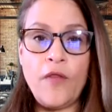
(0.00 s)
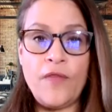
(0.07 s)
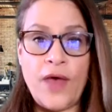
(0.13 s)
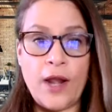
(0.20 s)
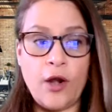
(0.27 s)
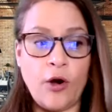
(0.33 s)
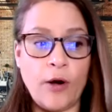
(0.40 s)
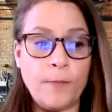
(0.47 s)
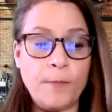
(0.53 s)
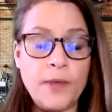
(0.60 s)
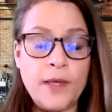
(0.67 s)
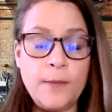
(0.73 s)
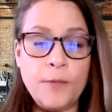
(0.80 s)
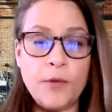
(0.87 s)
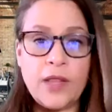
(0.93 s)
that our
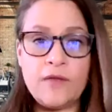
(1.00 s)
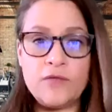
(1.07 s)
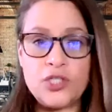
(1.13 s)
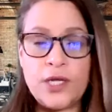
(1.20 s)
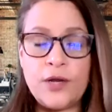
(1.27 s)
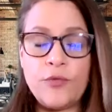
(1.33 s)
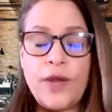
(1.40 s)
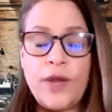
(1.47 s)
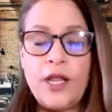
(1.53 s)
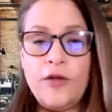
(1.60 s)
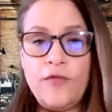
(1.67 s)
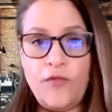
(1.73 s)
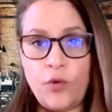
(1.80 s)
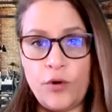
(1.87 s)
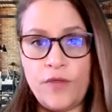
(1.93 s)
people have
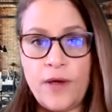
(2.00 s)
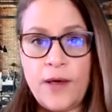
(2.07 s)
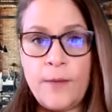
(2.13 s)
generated for the